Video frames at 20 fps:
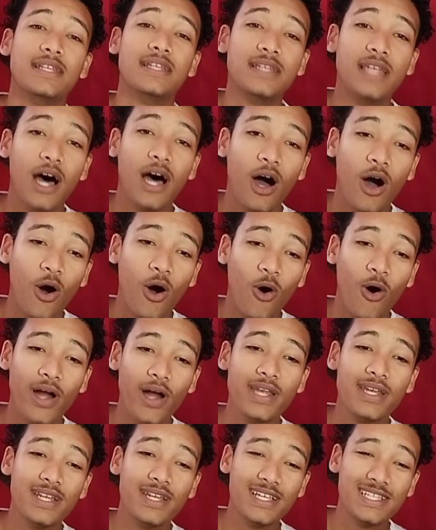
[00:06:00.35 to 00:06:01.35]
the
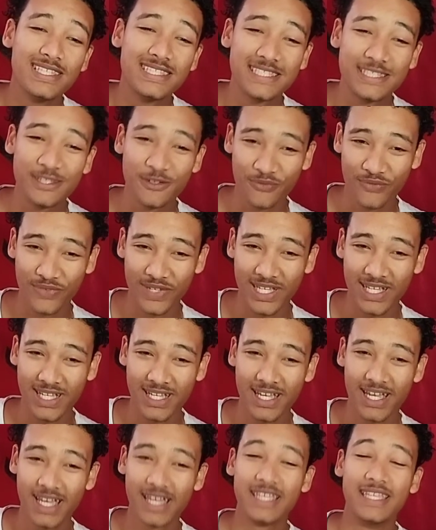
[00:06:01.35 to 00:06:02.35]
Honda
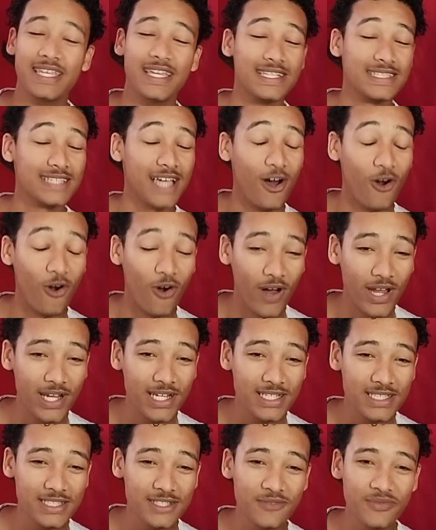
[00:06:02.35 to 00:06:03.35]
Civic, yes, our
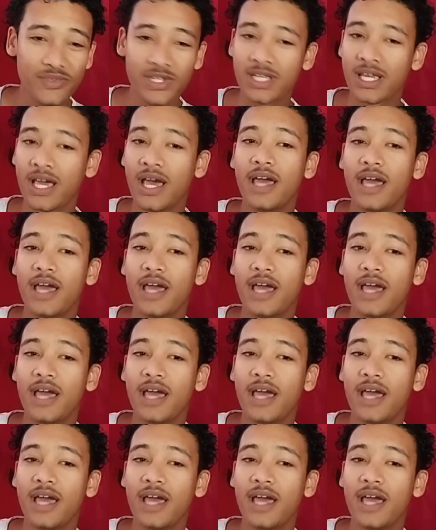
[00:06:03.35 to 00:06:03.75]
Honda Civic